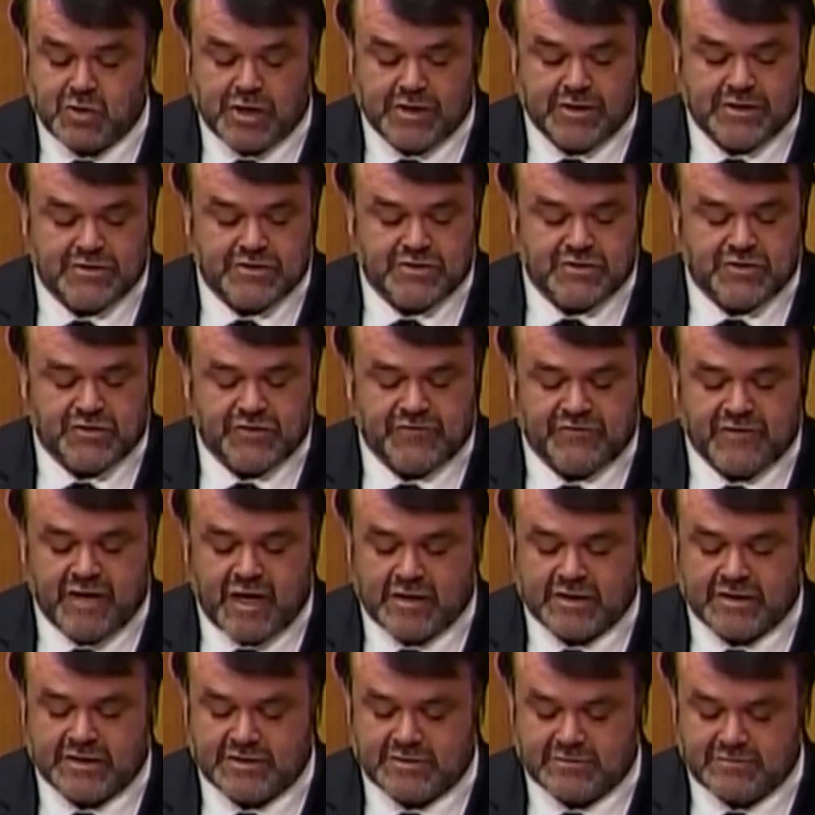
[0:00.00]
went into
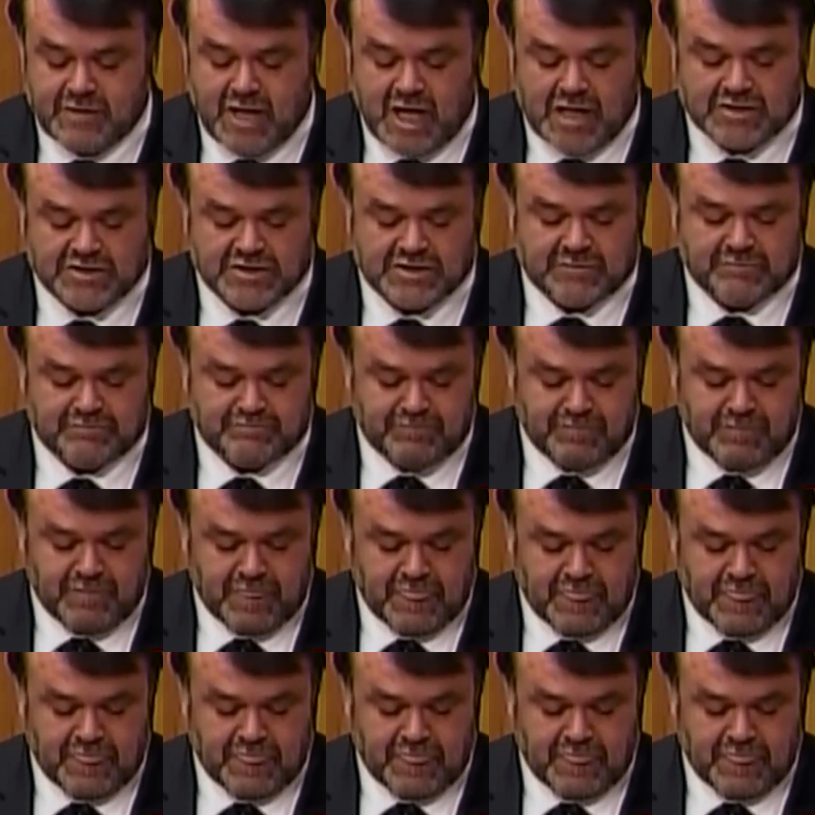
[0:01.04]
effect in Belgium.